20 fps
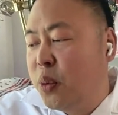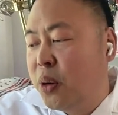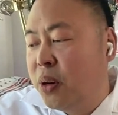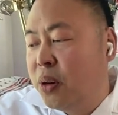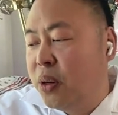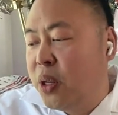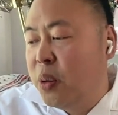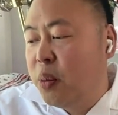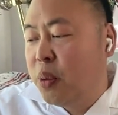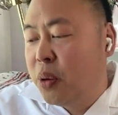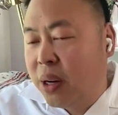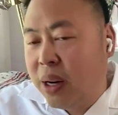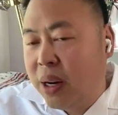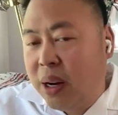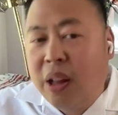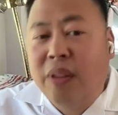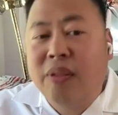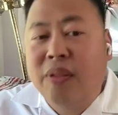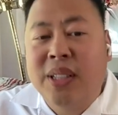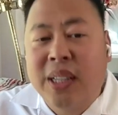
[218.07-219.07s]
You were you
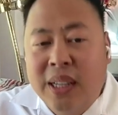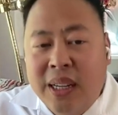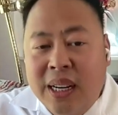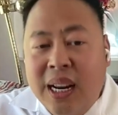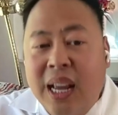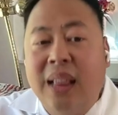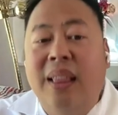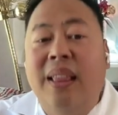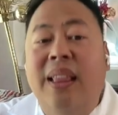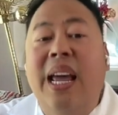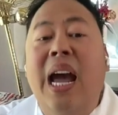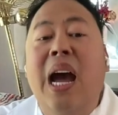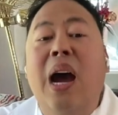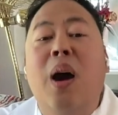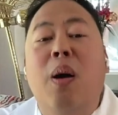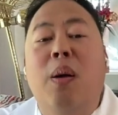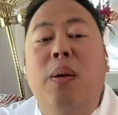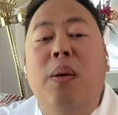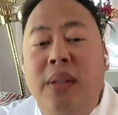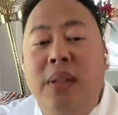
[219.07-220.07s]
were all of a sudden
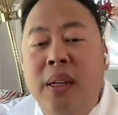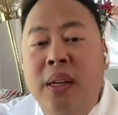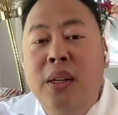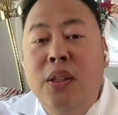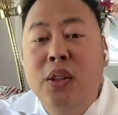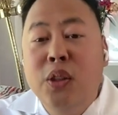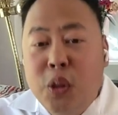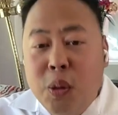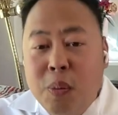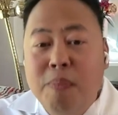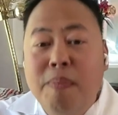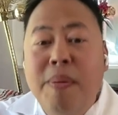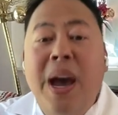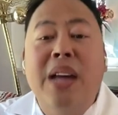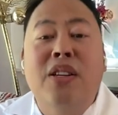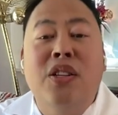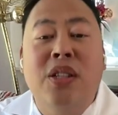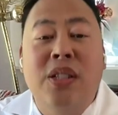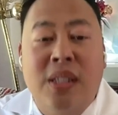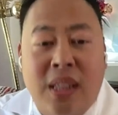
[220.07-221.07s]
allowed to
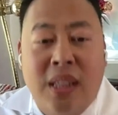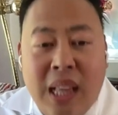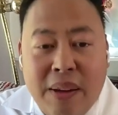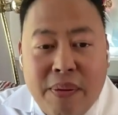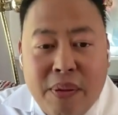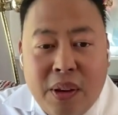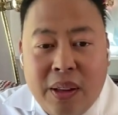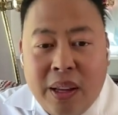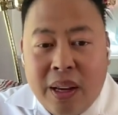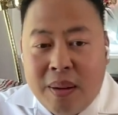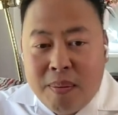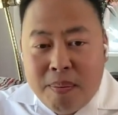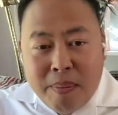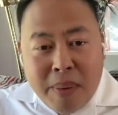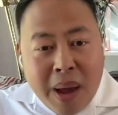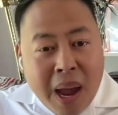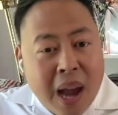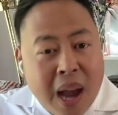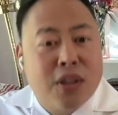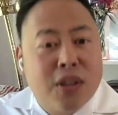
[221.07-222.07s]
match this level
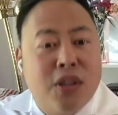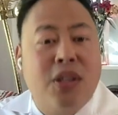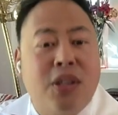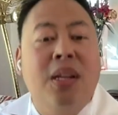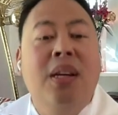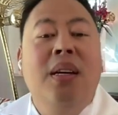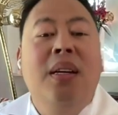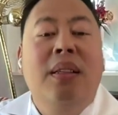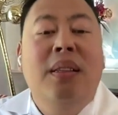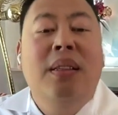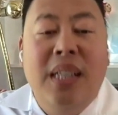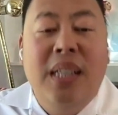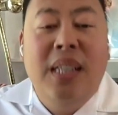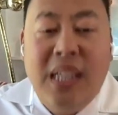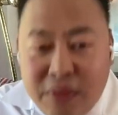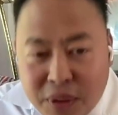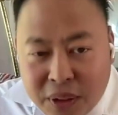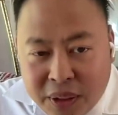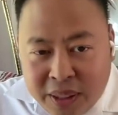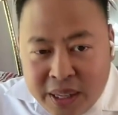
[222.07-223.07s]
and match
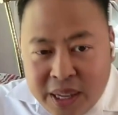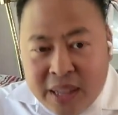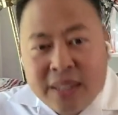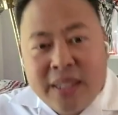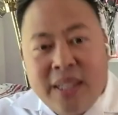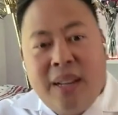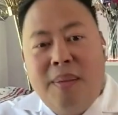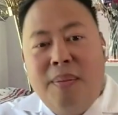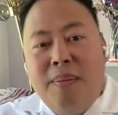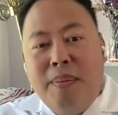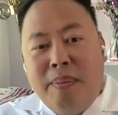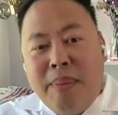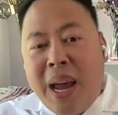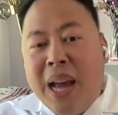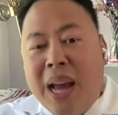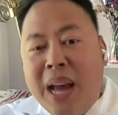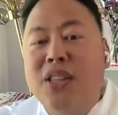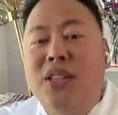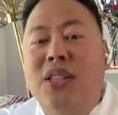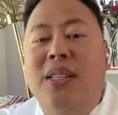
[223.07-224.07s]
the evilness
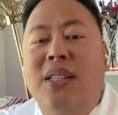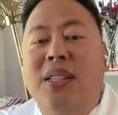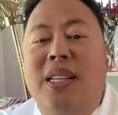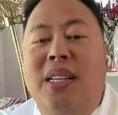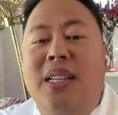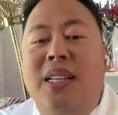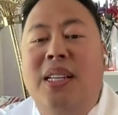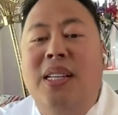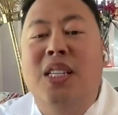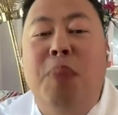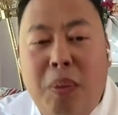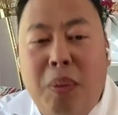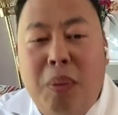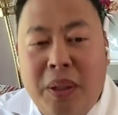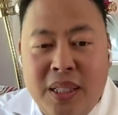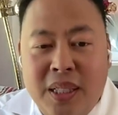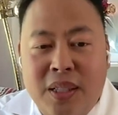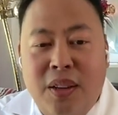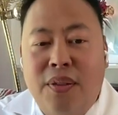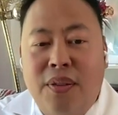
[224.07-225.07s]
and match the
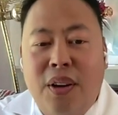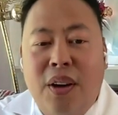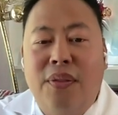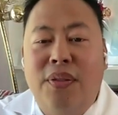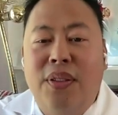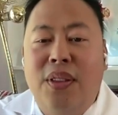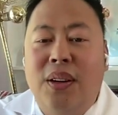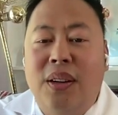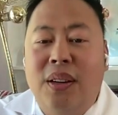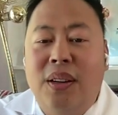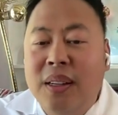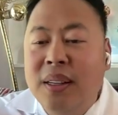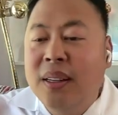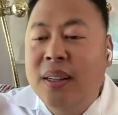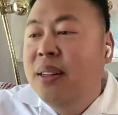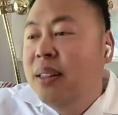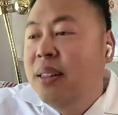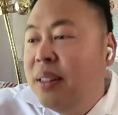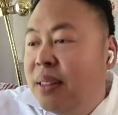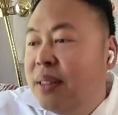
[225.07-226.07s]
despicableness of, of
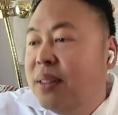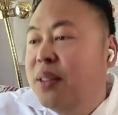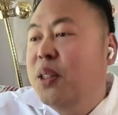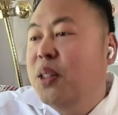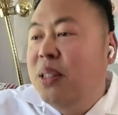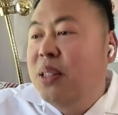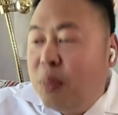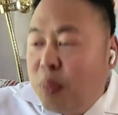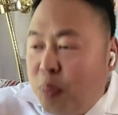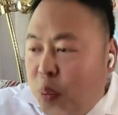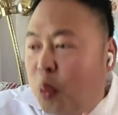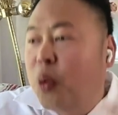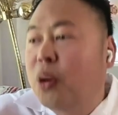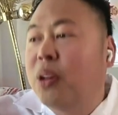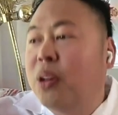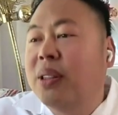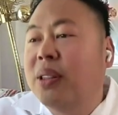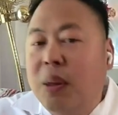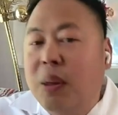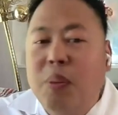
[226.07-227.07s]
the the
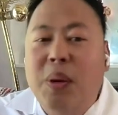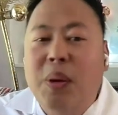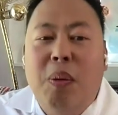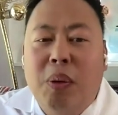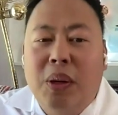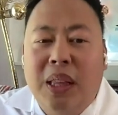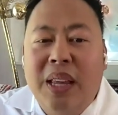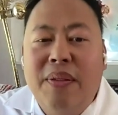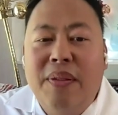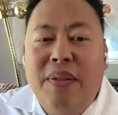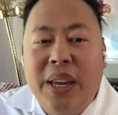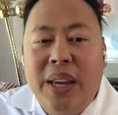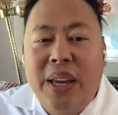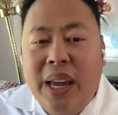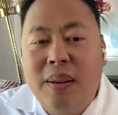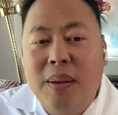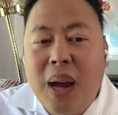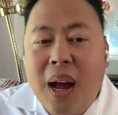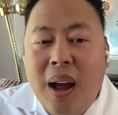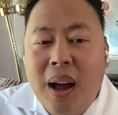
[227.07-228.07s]
world that we were
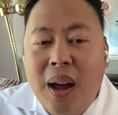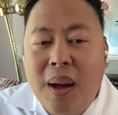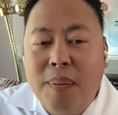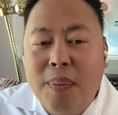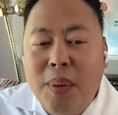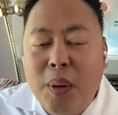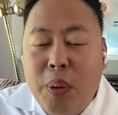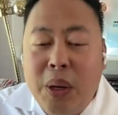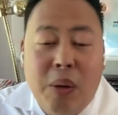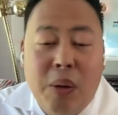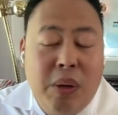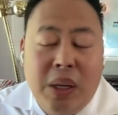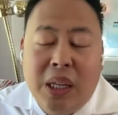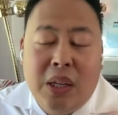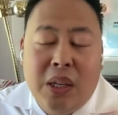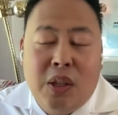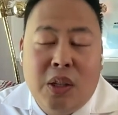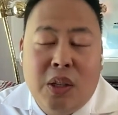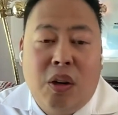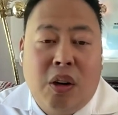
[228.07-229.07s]
living in. Um, we
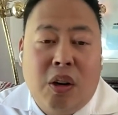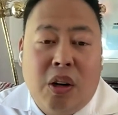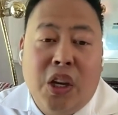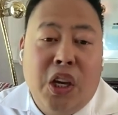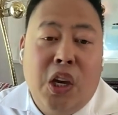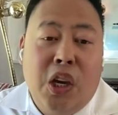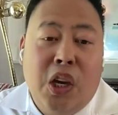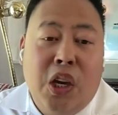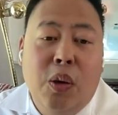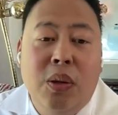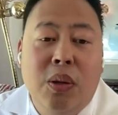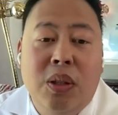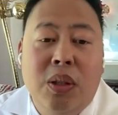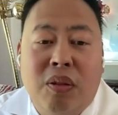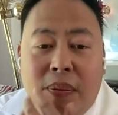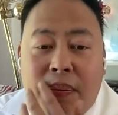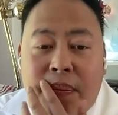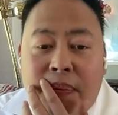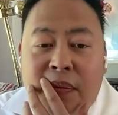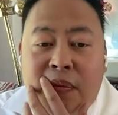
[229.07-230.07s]
really took our
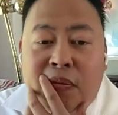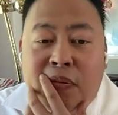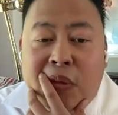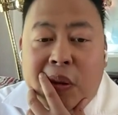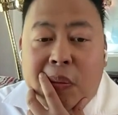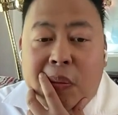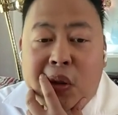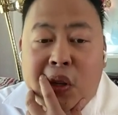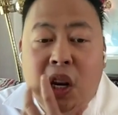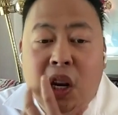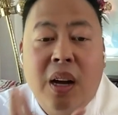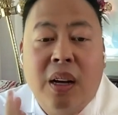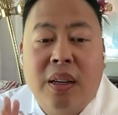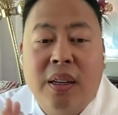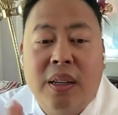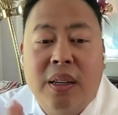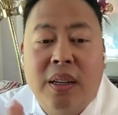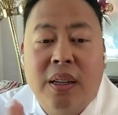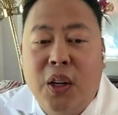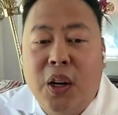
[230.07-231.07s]
cues from from
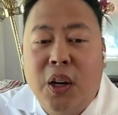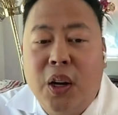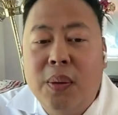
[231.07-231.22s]
Chuck.